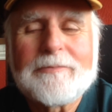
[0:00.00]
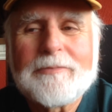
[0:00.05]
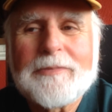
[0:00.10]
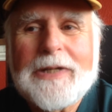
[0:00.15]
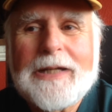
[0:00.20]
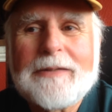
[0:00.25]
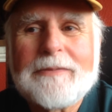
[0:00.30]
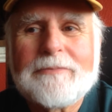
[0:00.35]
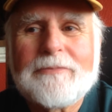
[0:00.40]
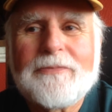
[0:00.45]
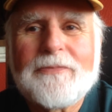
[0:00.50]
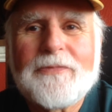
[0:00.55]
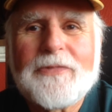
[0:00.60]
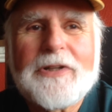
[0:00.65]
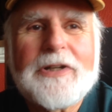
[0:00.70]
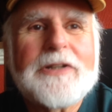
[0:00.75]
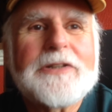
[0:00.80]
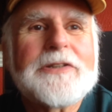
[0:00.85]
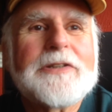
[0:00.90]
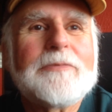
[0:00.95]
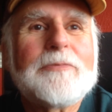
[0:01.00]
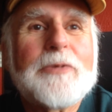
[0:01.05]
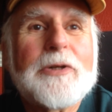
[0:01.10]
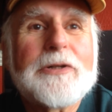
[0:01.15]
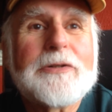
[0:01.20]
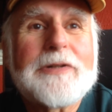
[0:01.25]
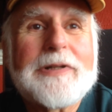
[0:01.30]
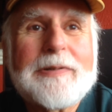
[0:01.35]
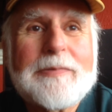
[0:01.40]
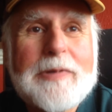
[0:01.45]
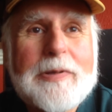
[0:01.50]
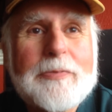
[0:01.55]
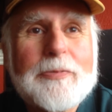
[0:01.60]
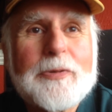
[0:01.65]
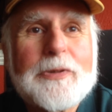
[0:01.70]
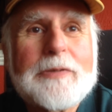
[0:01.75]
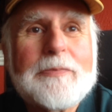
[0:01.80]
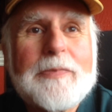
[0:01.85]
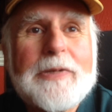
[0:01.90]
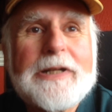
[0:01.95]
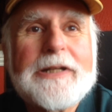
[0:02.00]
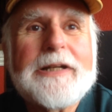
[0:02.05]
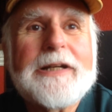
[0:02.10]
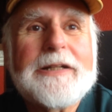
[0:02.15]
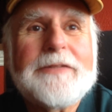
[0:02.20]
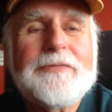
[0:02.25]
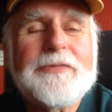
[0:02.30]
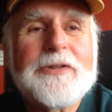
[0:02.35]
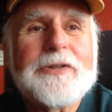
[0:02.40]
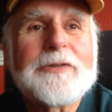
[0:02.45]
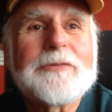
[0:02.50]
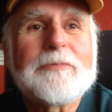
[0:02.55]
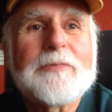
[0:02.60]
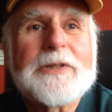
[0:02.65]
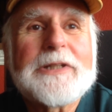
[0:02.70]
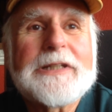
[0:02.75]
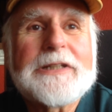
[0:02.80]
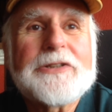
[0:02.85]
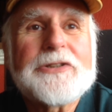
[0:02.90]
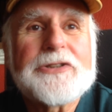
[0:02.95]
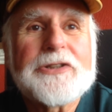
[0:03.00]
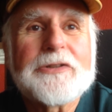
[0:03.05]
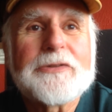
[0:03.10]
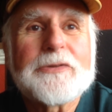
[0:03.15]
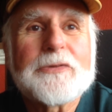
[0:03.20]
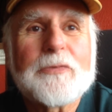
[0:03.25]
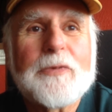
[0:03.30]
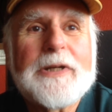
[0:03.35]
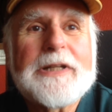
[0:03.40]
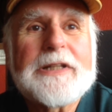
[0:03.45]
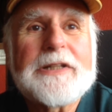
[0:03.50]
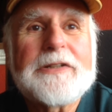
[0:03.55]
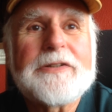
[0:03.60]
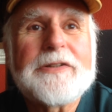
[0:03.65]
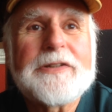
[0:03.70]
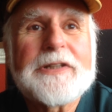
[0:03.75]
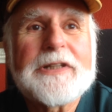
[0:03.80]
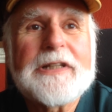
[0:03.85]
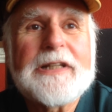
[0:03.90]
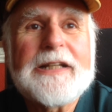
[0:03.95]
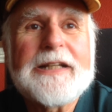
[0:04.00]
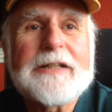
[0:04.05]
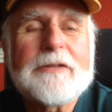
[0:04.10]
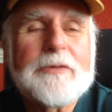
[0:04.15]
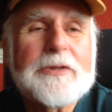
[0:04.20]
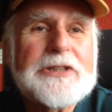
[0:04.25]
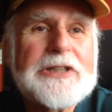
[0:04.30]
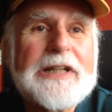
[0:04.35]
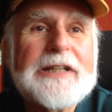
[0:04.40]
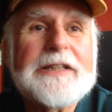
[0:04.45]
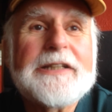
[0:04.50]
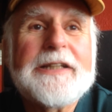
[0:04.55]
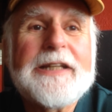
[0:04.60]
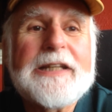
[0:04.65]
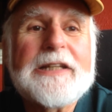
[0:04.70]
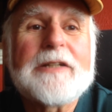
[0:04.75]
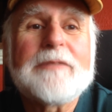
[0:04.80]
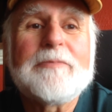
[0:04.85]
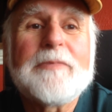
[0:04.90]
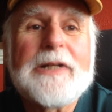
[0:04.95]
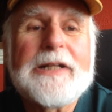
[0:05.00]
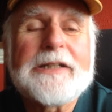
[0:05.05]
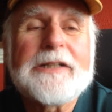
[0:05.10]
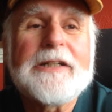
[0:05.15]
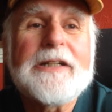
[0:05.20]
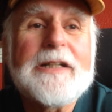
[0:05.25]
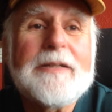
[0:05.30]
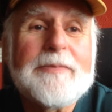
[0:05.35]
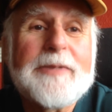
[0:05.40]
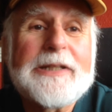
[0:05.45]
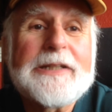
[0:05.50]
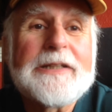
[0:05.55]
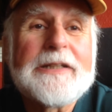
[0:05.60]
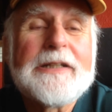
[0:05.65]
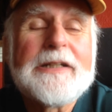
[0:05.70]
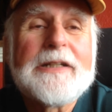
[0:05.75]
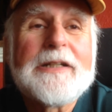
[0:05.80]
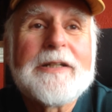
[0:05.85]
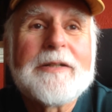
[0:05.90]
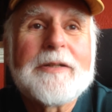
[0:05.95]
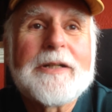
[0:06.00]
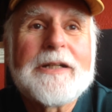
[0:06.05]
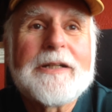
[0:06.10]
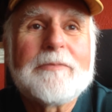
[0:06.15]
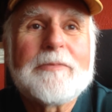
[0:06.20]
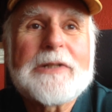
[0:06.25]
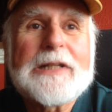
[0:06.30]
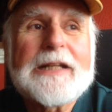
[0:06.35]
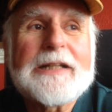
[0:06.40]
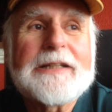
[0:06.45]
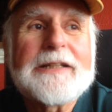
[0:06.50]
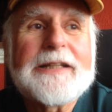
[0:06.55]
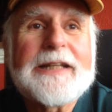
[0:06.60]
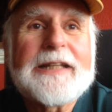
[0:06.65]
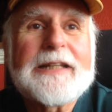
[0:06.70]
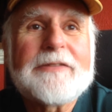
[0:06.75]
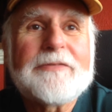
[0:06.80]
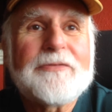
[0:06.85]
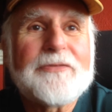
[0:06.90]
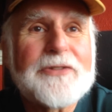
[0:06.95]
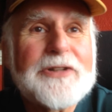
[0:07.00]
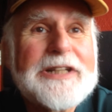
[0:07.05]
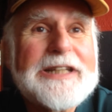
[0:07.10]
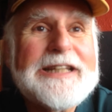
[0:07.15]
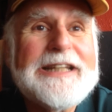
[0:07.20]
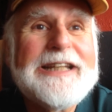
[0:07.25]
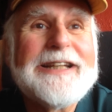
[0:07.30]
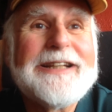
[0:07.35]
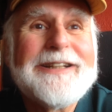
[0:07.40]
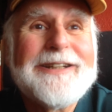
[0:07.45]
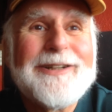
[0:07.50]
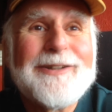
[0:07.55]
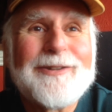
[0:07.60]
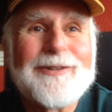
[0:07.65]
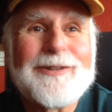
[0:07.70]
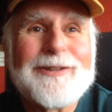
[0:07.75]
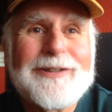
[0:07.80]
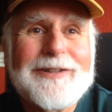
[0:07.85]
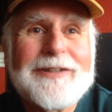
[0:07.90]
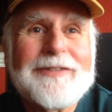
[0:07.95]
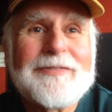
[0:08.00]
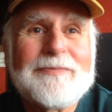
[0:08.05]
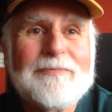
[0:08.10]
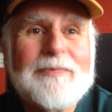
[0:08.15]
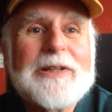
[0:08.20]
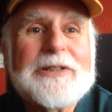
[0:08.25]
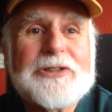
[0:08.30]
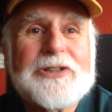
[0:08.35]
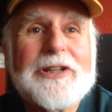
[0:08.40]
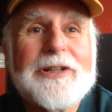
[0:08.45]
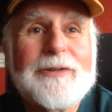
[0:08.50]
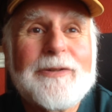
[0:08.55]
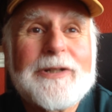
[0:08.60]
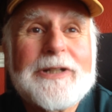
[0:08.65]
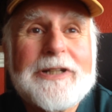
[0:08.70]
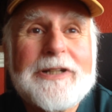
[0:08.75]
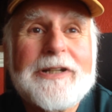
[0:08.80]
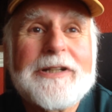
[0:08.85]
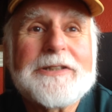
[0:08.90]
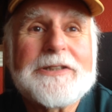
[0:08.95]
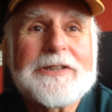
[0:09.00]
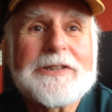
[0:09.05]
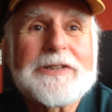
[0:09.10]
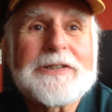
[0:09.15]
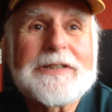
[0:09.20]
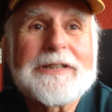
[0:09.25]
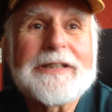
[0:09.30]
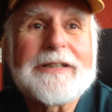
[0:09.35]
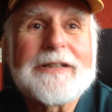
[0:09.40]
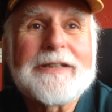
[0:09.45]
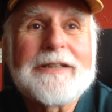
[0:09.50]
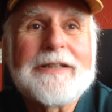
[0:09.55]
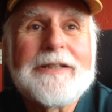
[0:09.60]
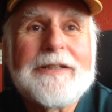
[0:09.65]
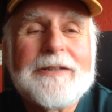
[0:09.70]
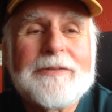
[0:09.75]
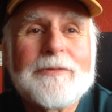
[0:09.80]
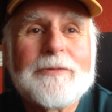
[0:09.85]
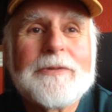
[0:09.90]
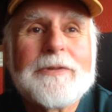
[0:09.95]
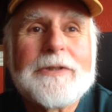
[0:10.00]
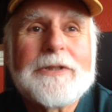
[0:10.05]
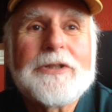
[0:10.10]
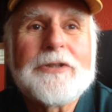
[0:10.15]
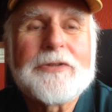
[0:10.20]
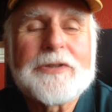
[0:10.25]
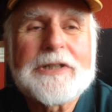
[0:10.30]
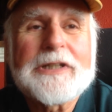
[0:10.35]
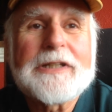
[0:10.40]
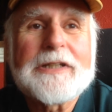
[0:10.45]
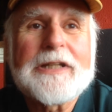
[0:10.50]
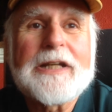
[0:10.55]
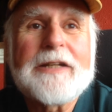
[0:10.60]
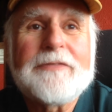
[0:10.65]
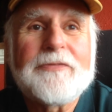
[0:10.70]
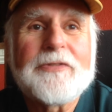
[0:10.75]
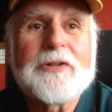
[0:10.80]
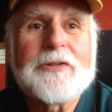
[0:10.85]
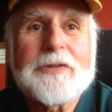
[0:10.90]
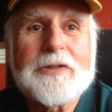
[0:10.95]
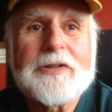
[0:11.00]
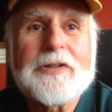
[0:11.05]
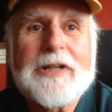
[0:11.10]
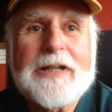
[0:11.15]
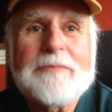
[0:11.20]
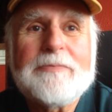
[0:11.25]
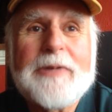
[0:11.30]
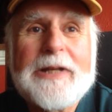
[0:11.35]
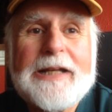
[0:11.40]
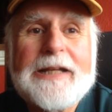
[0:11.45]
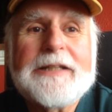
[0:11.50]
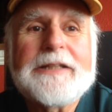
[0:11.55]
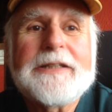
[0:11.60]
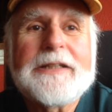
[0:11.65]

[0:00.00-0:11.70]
I've forgotten the program I put on my iPhone, but it shows weather and the like, which I can get on my Garmin. But I can get it free at a much lower cost using an iPhone or iPad.